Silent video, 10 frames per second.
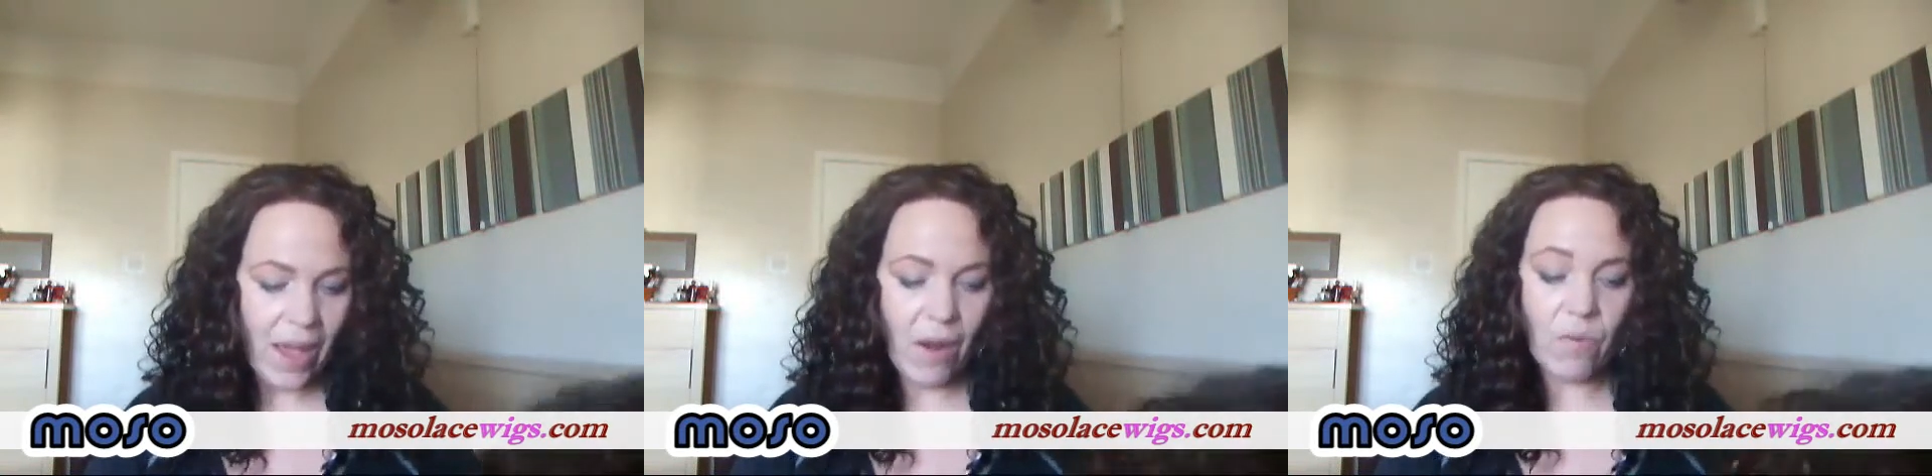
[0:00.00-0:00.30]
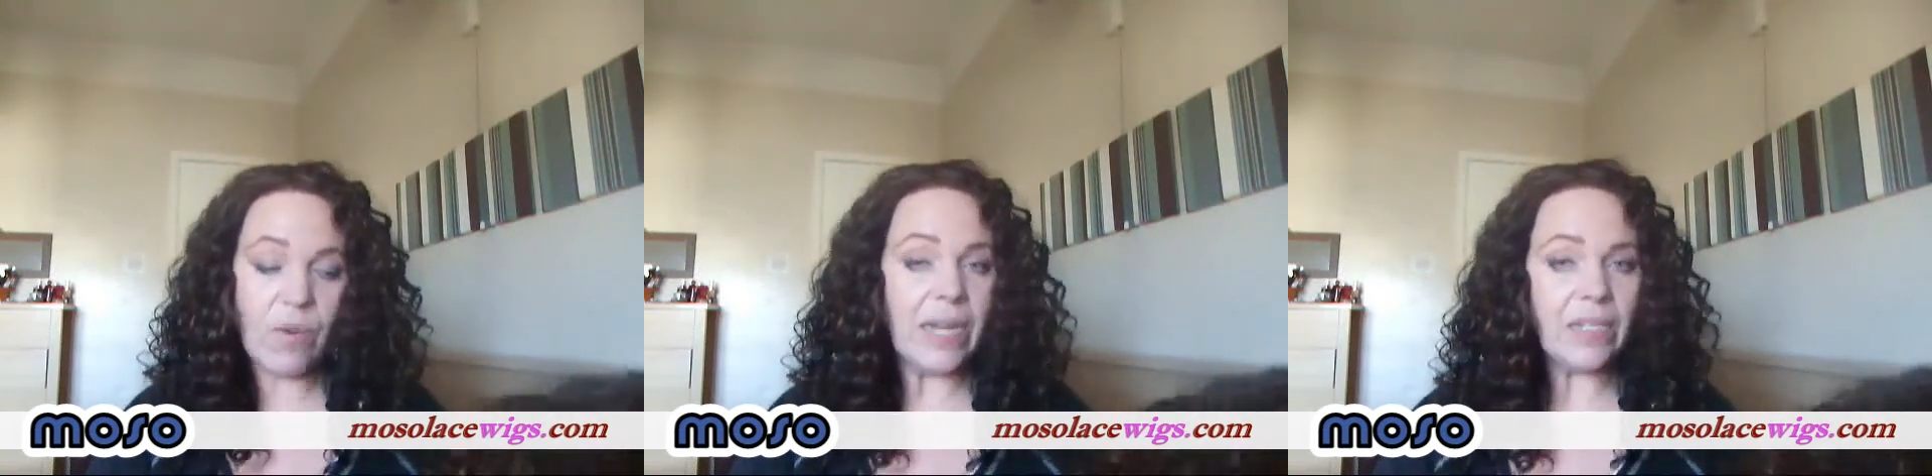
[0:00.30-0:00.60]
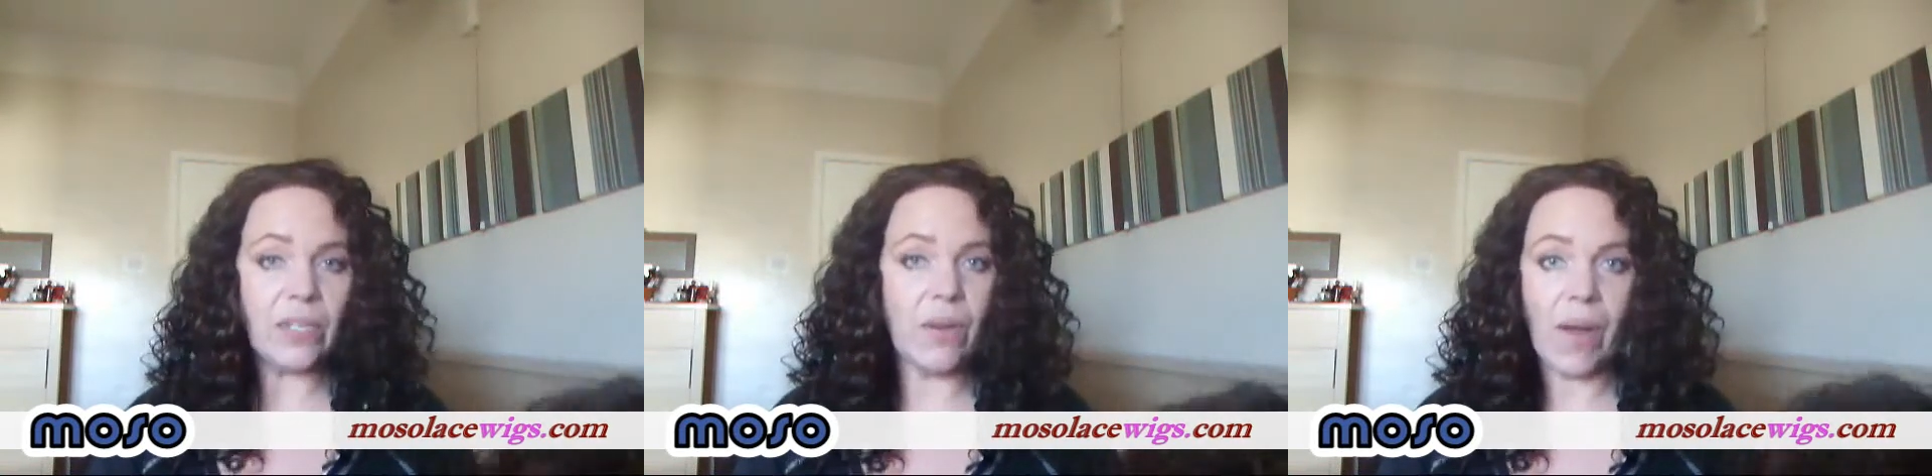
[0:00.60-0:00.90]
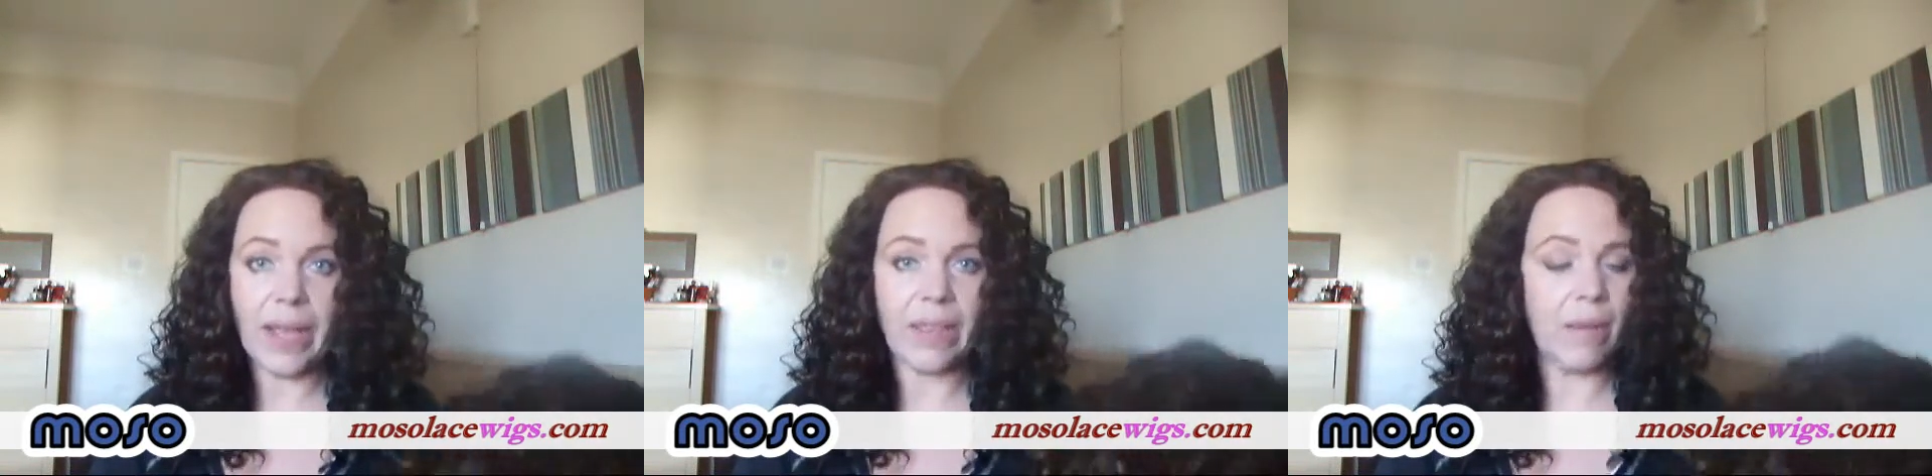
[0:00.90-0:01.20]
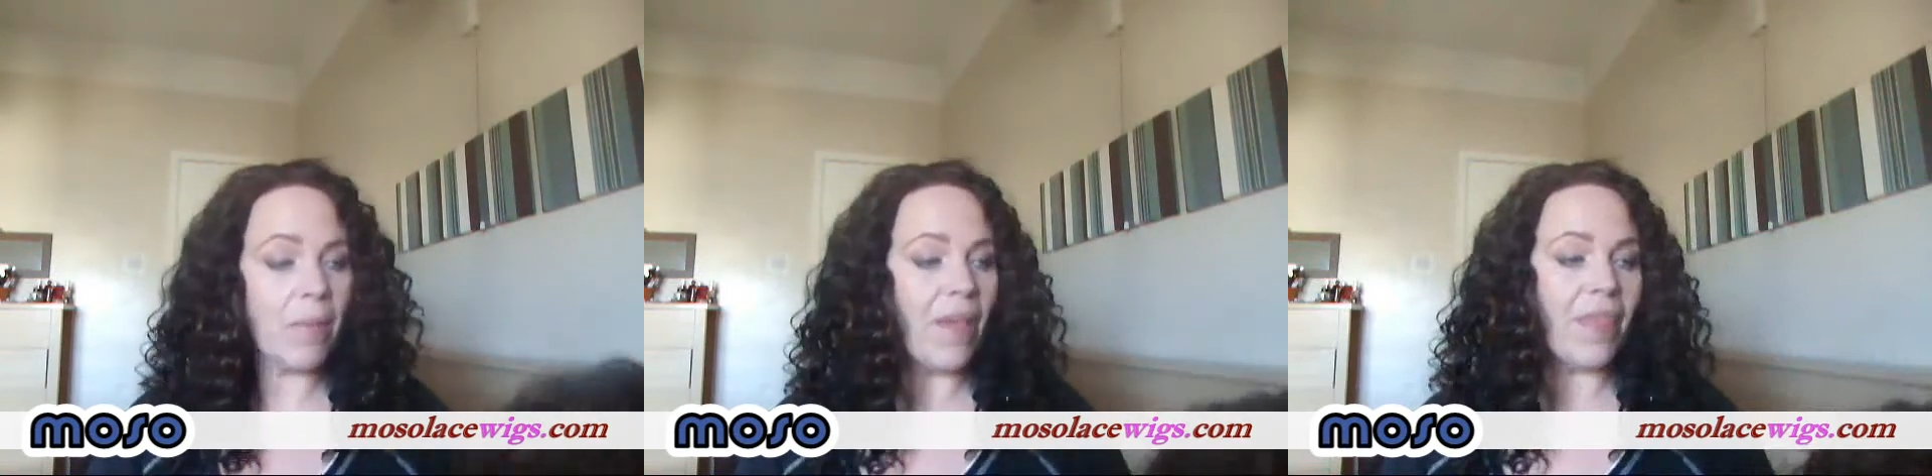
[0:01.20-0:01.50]
and I really do like
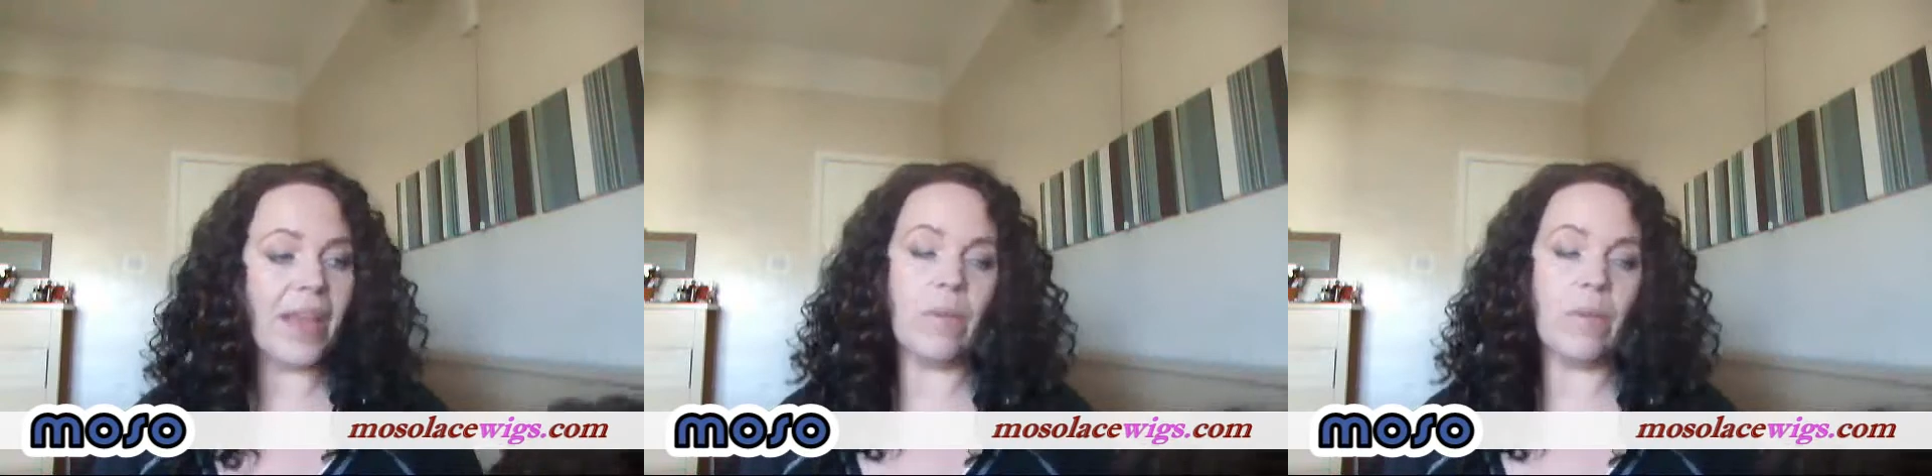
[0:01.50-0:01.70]
them, and